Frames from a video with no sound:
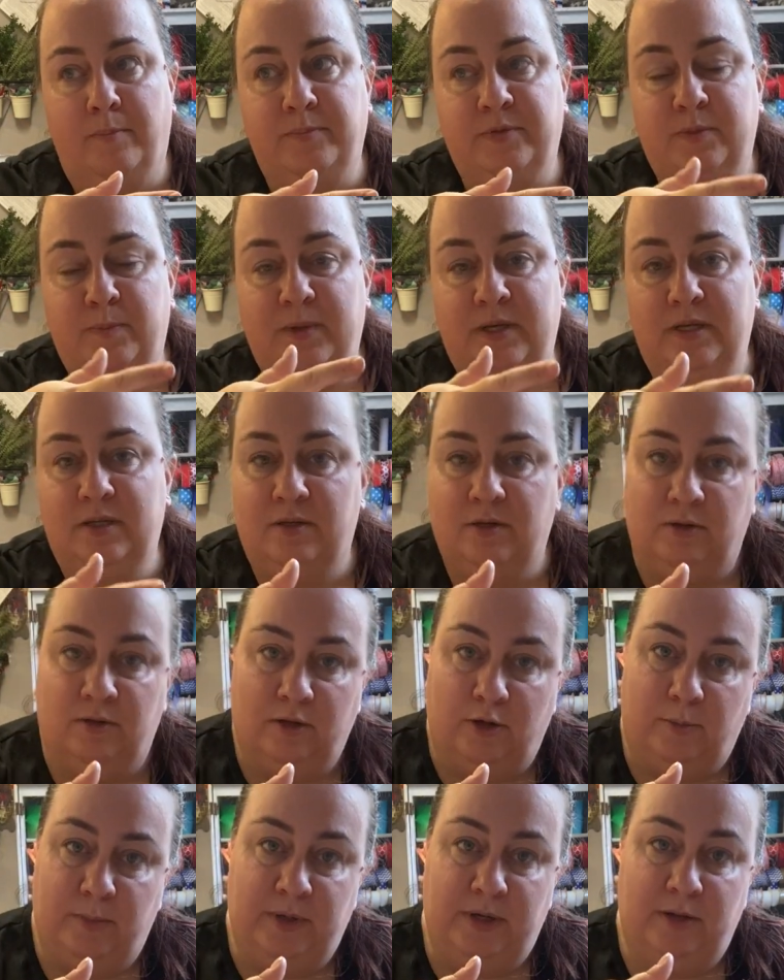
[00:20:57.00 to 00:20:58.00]
speaks to a
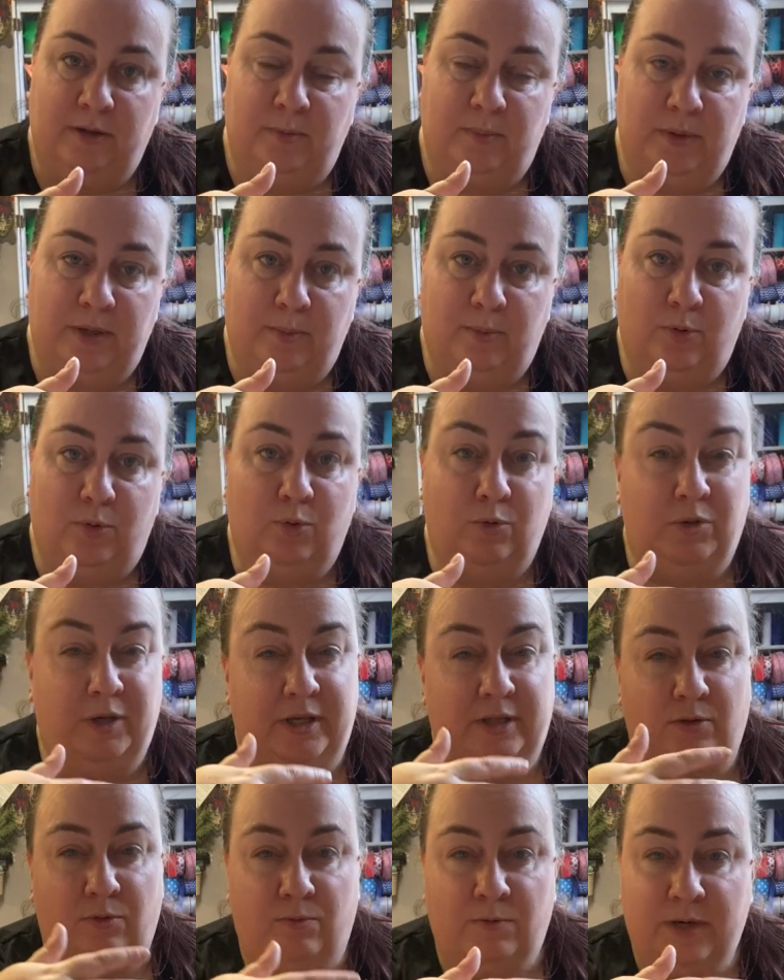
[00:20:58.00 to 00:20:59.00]
little bit of the people who
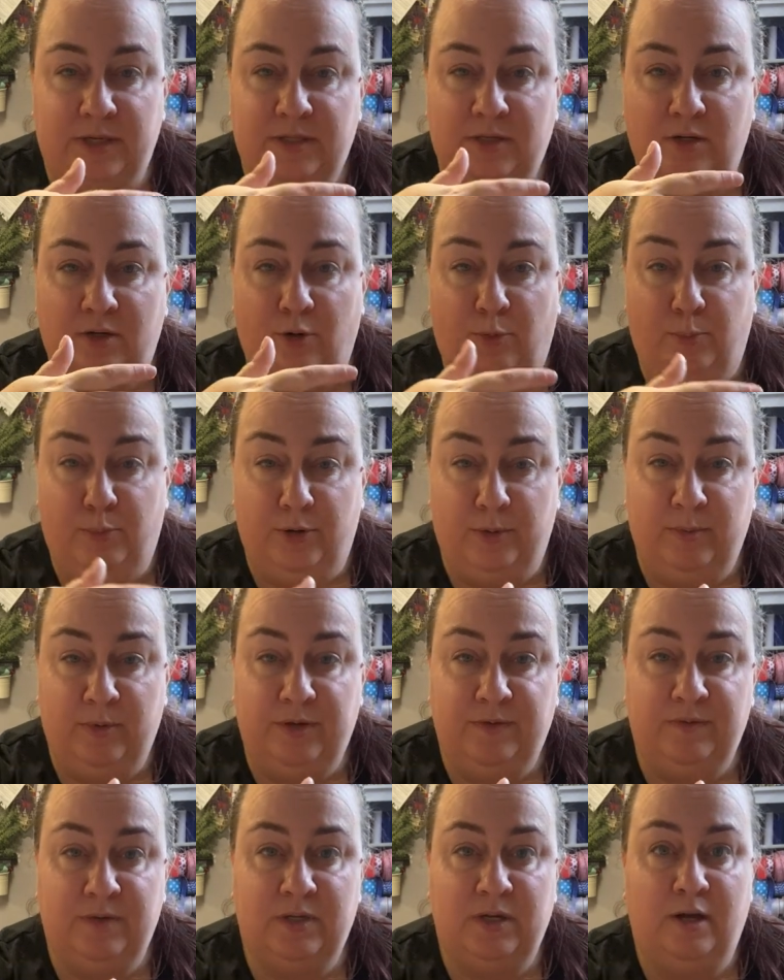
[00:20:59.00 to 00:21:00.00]
like the rustic or
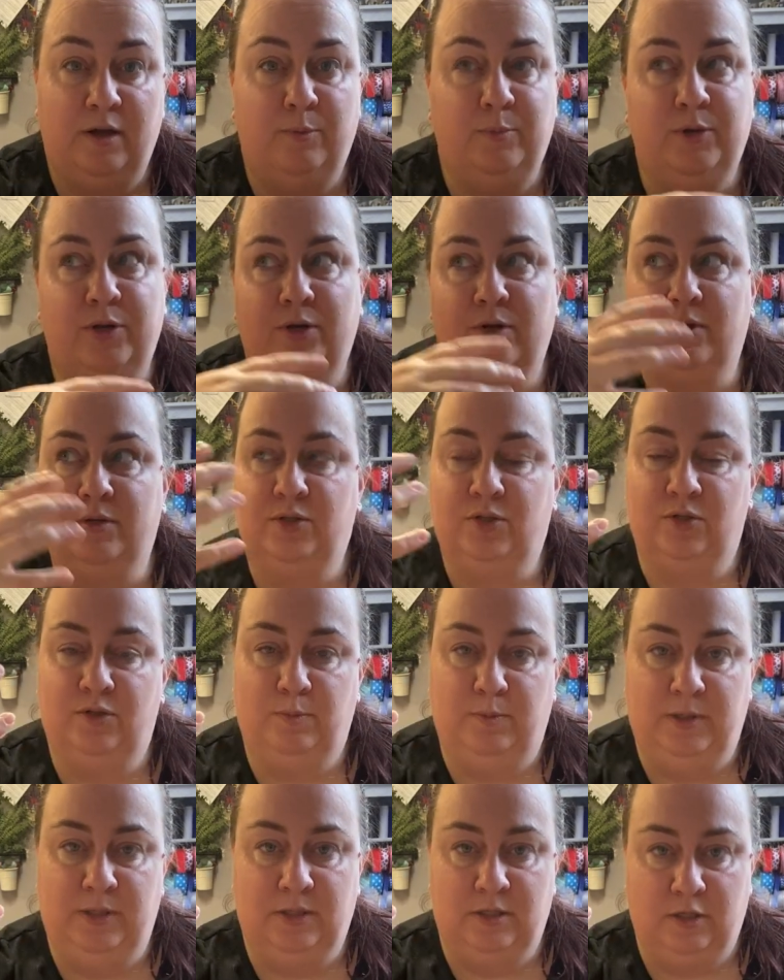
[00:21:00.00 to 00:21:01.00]
primitive style, but it also
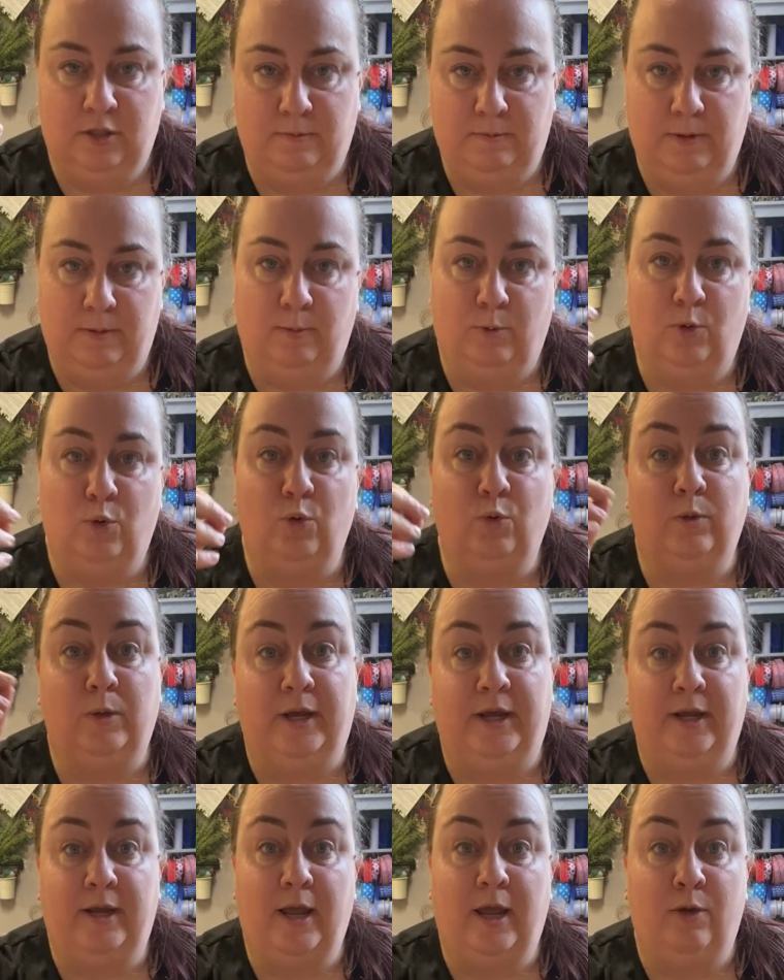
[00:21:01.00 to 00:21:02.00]
speaks to the people who
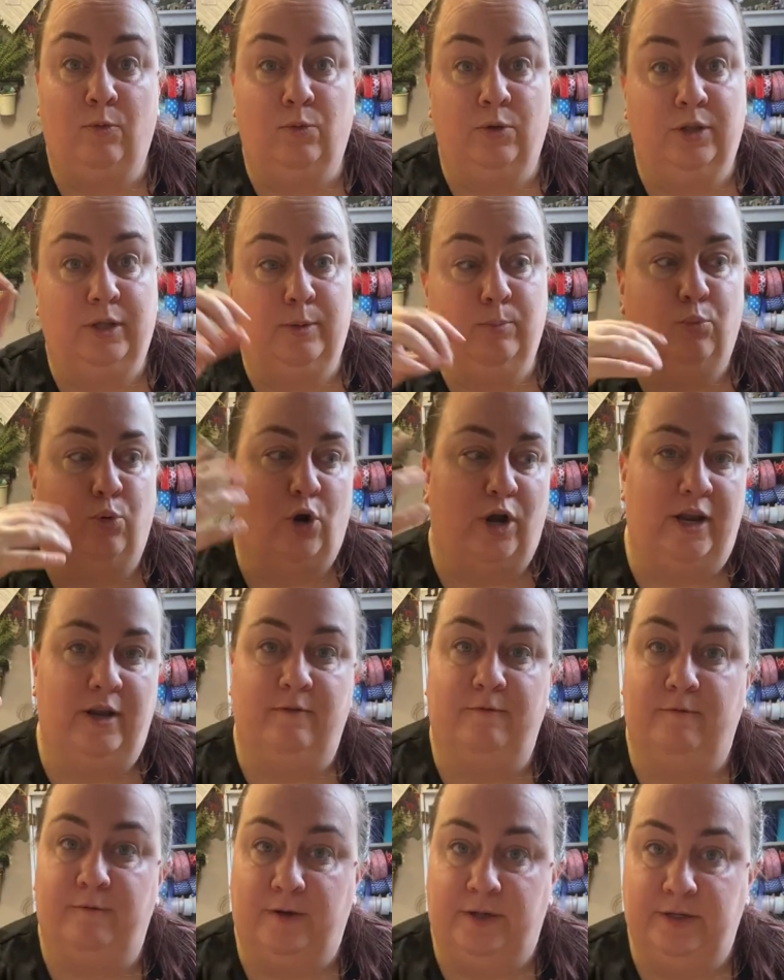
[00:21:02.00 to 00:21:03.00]
like a really bright
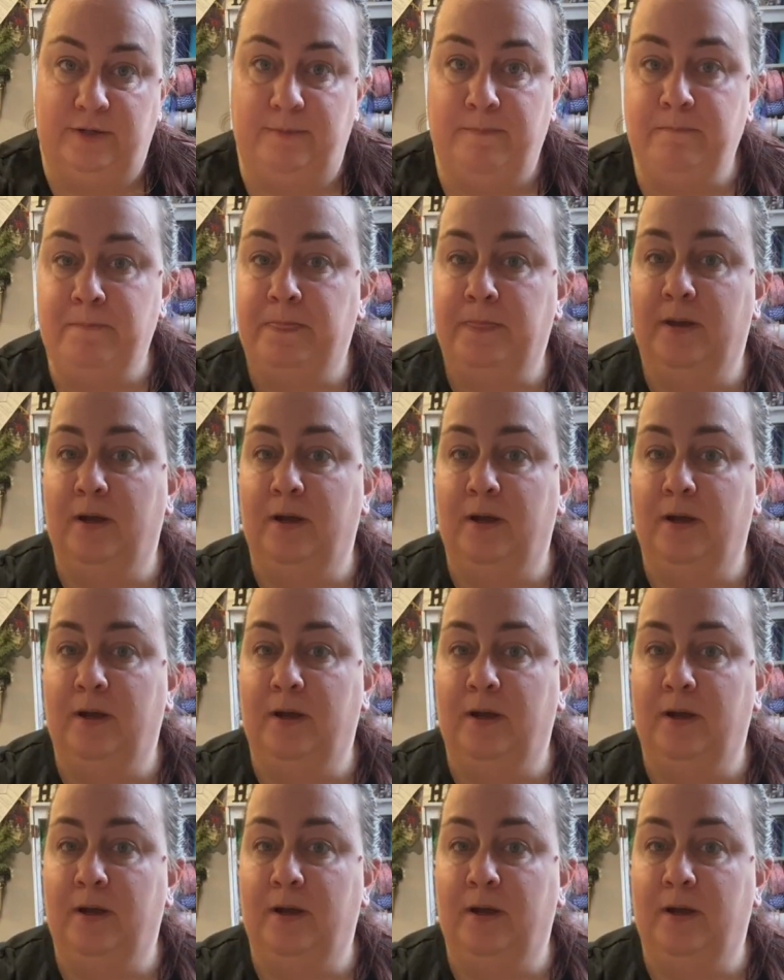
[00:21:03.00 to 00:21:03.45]
and fun